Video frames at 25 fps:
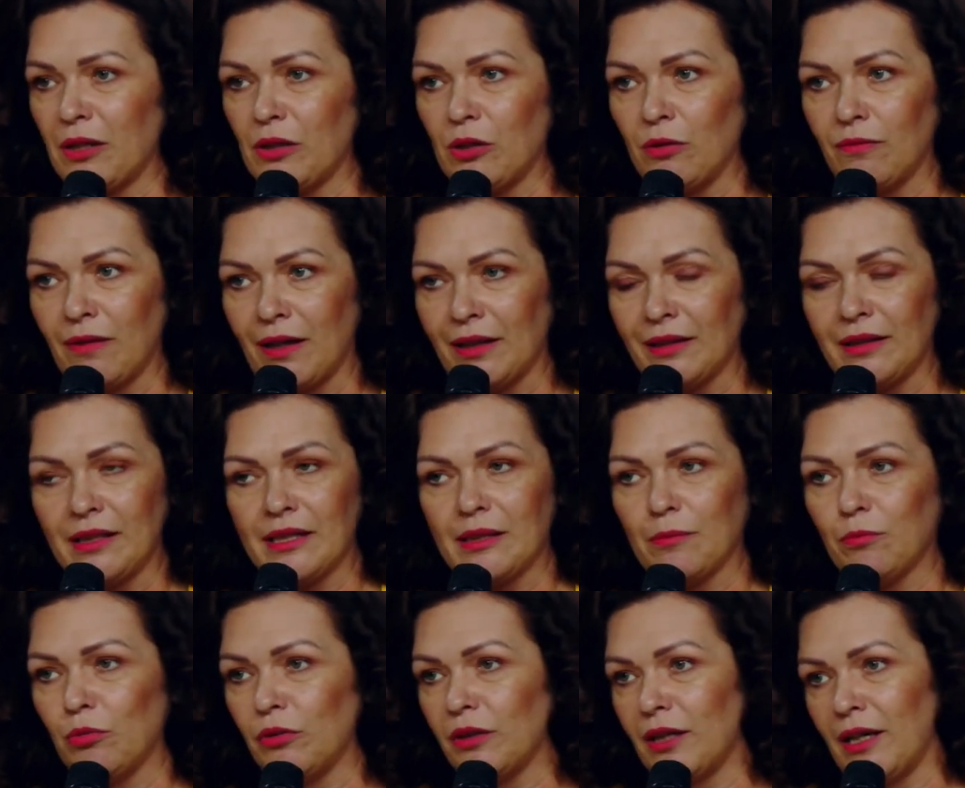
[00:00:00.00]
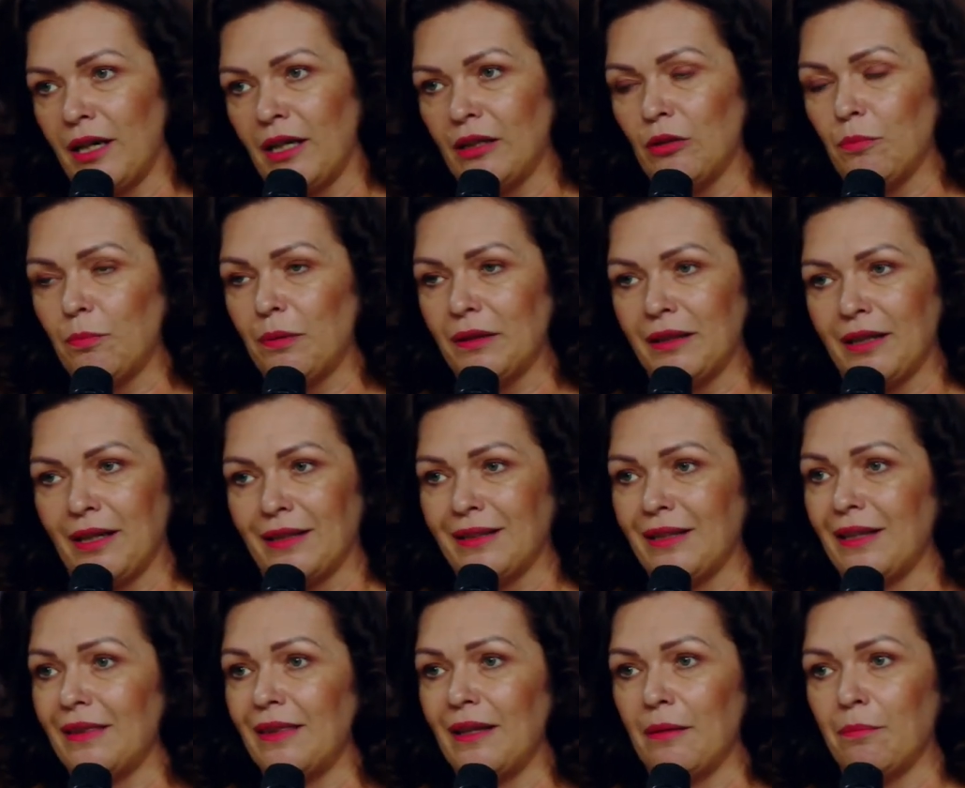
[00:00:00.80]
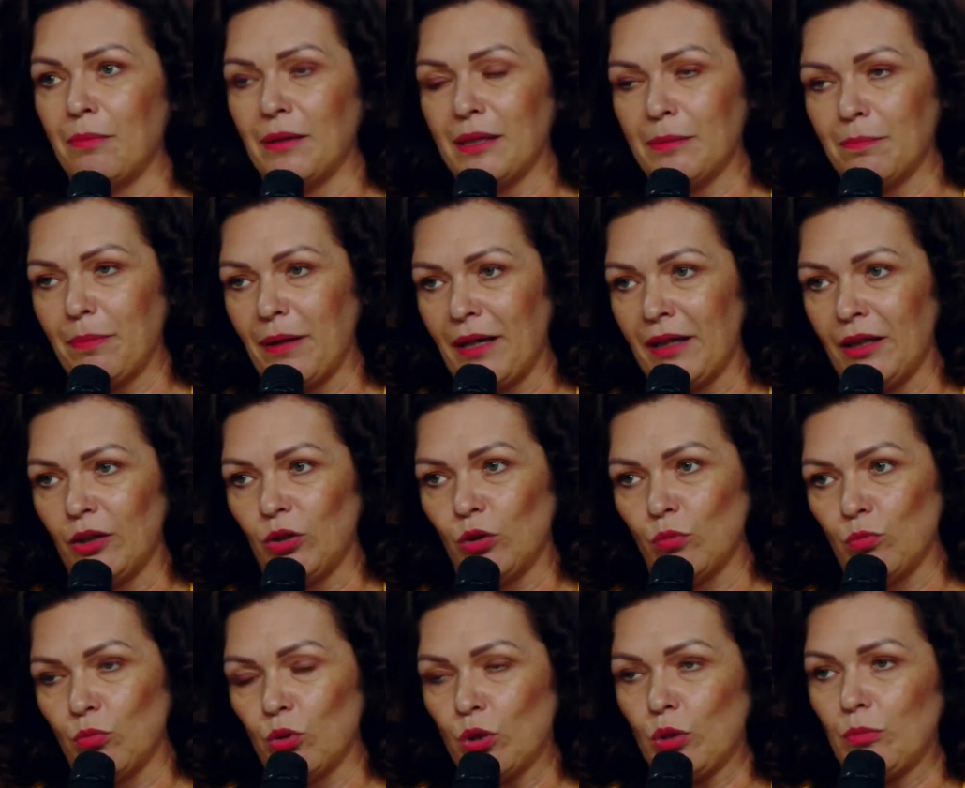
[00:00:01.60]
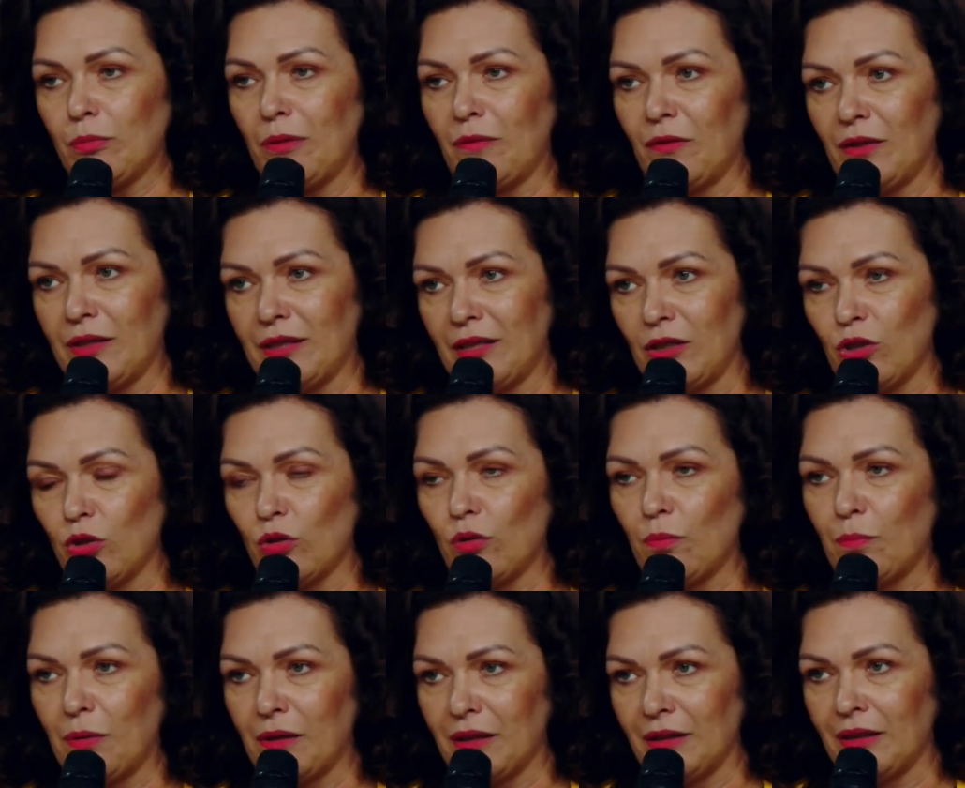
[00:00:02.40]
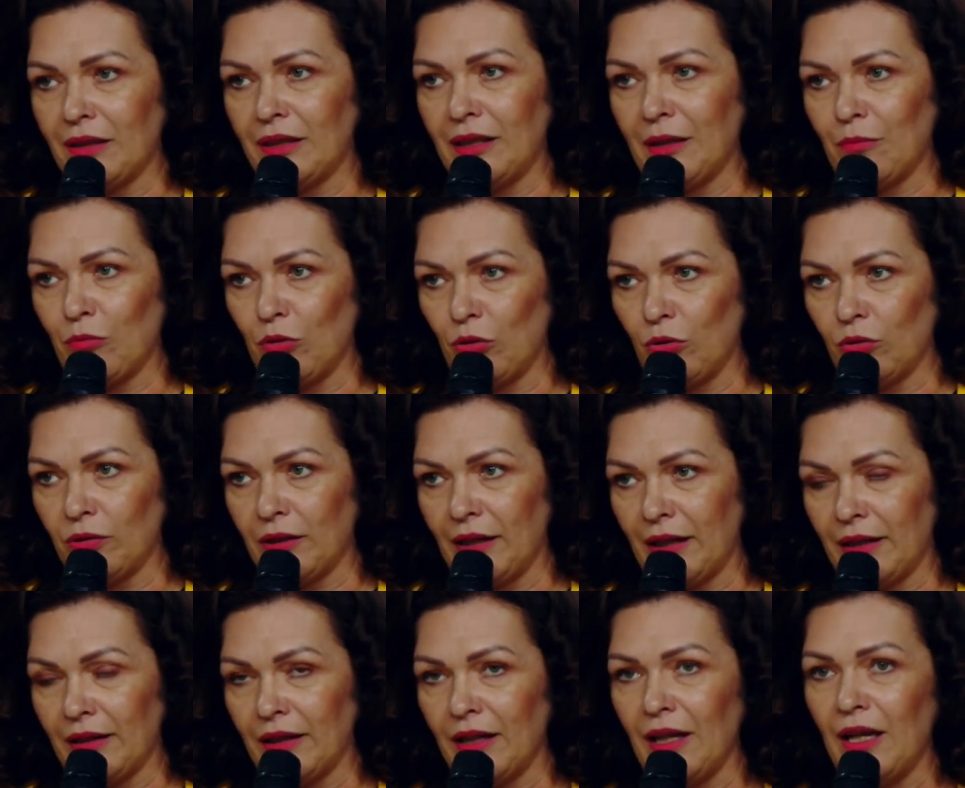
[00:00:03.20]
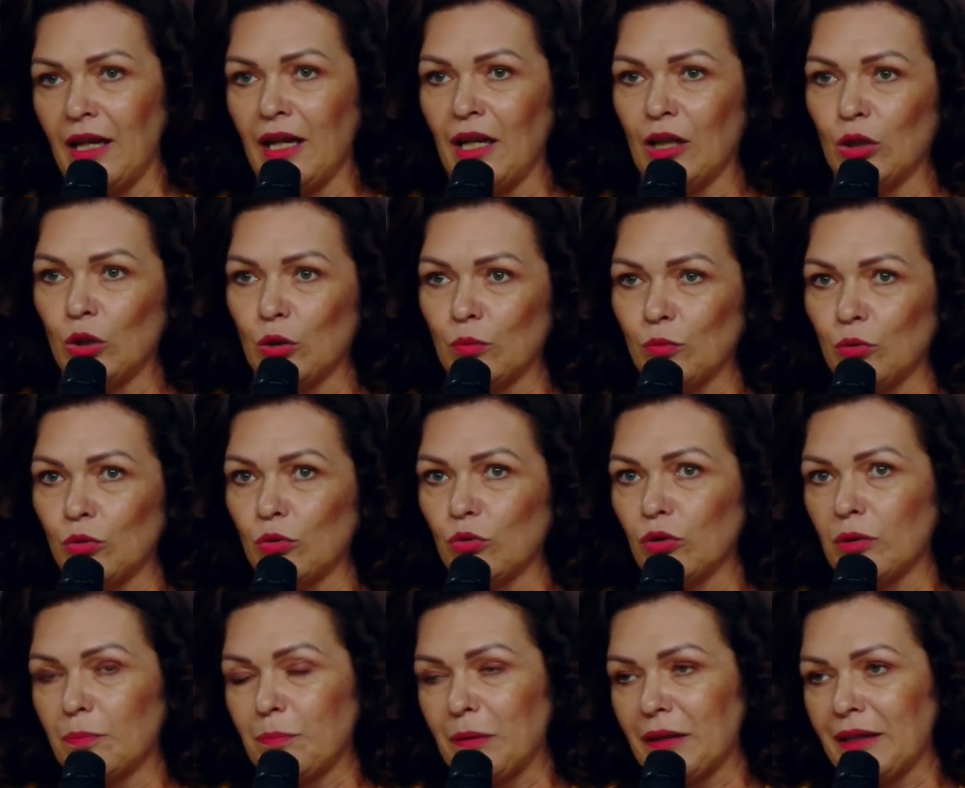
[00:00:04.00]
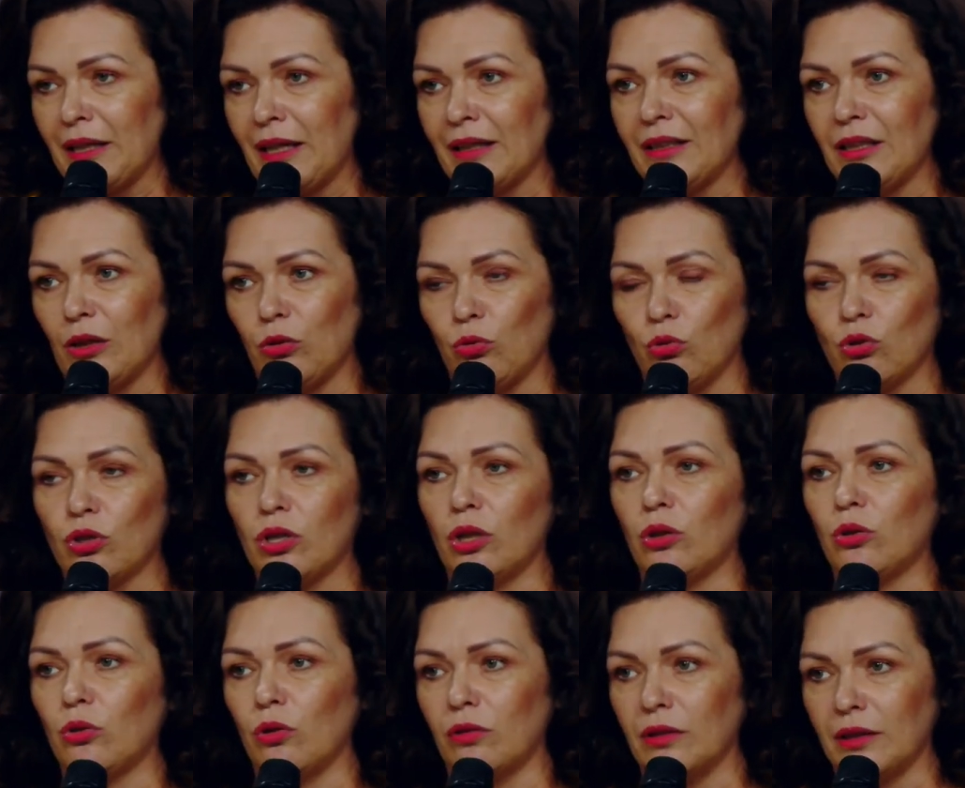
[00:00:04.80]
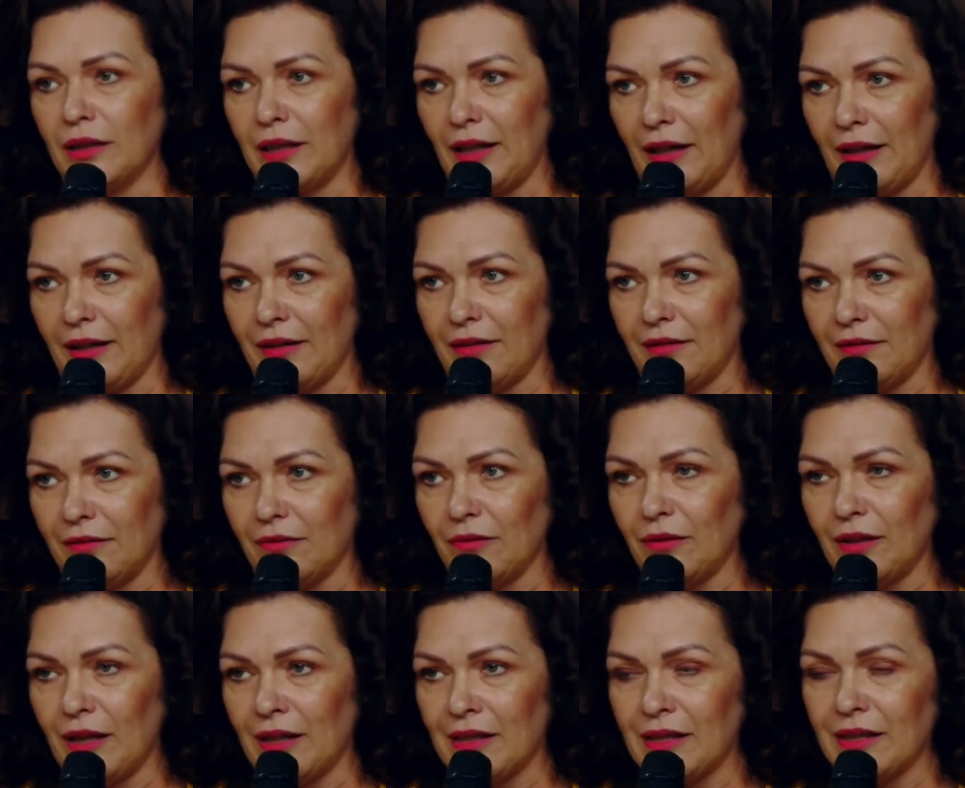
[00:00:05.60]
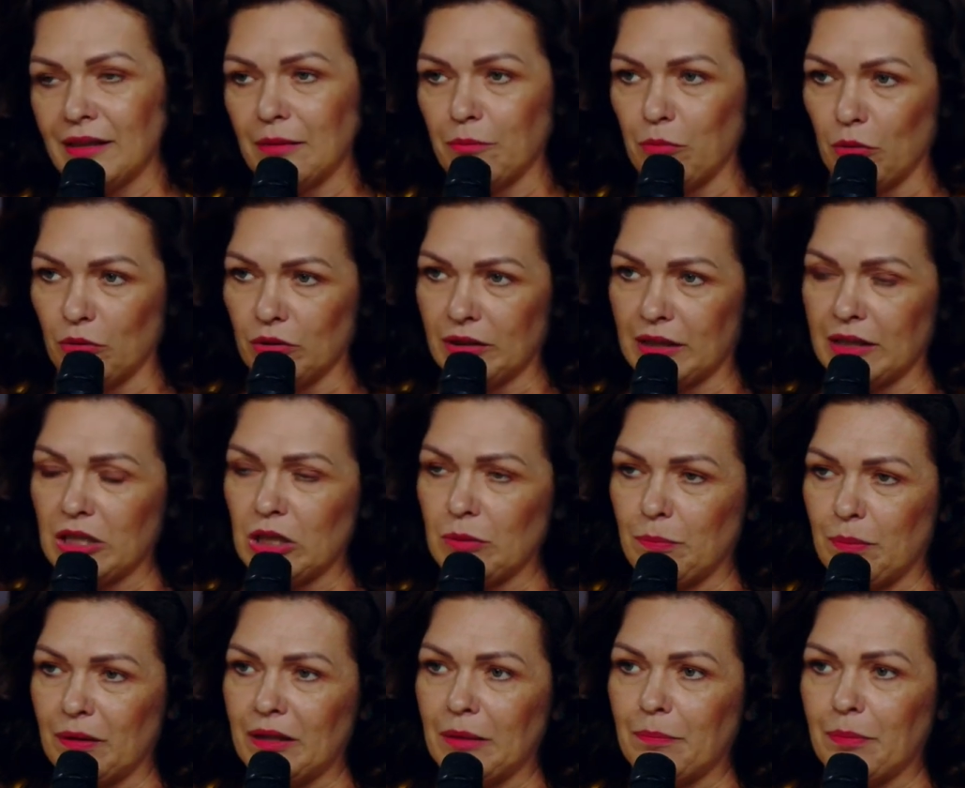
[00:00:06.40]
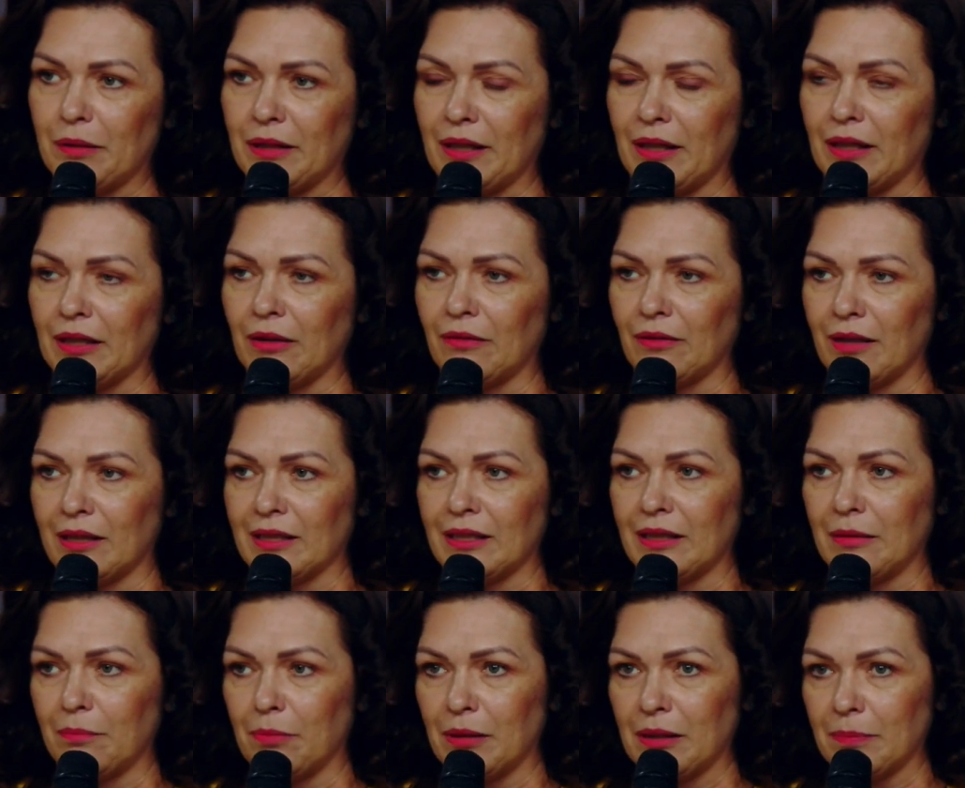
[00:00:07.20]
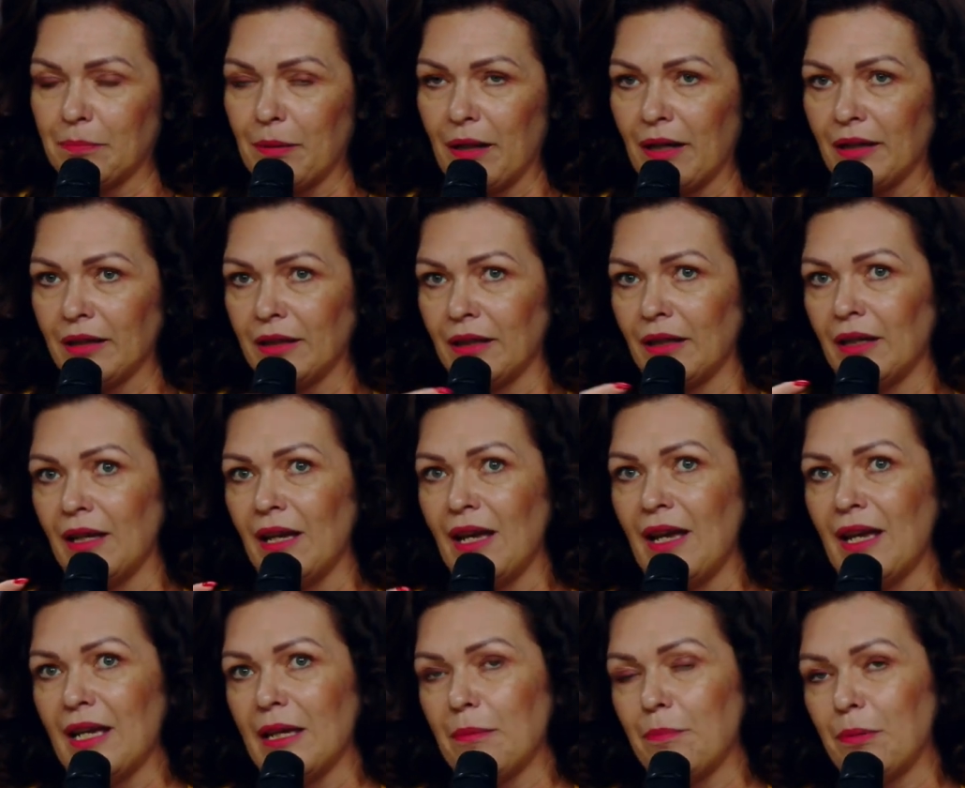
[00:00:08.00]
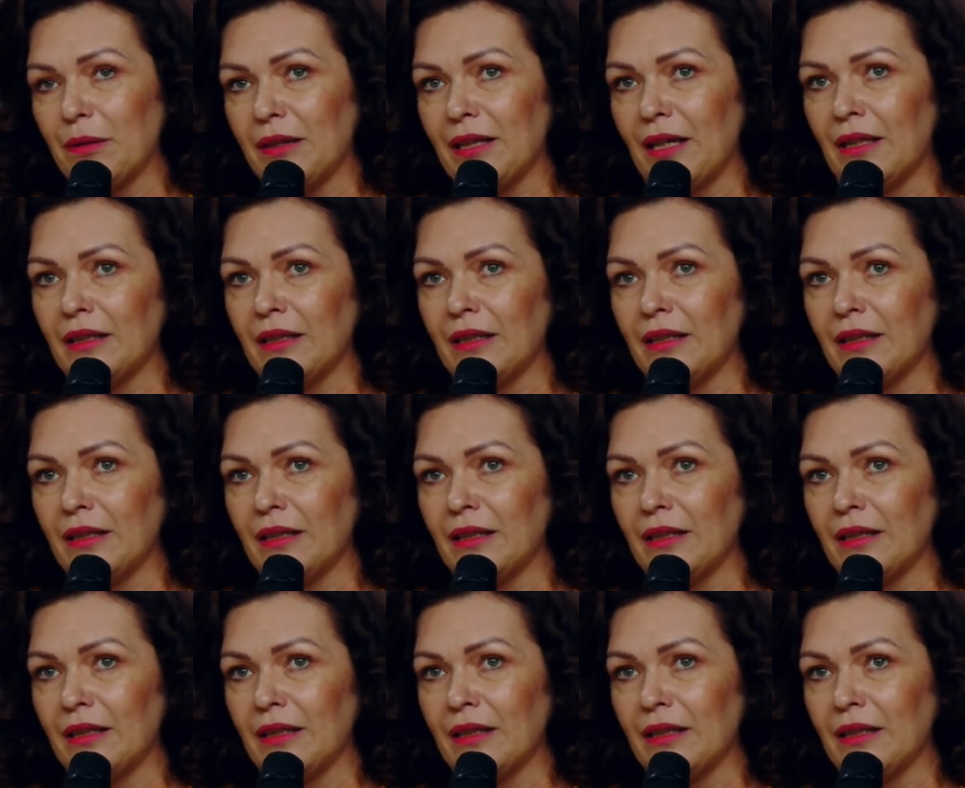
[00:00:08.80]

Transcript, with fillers: Sometimes um, we had um, we, we face security issues and we need to involve uh, law enforcement in cooperation.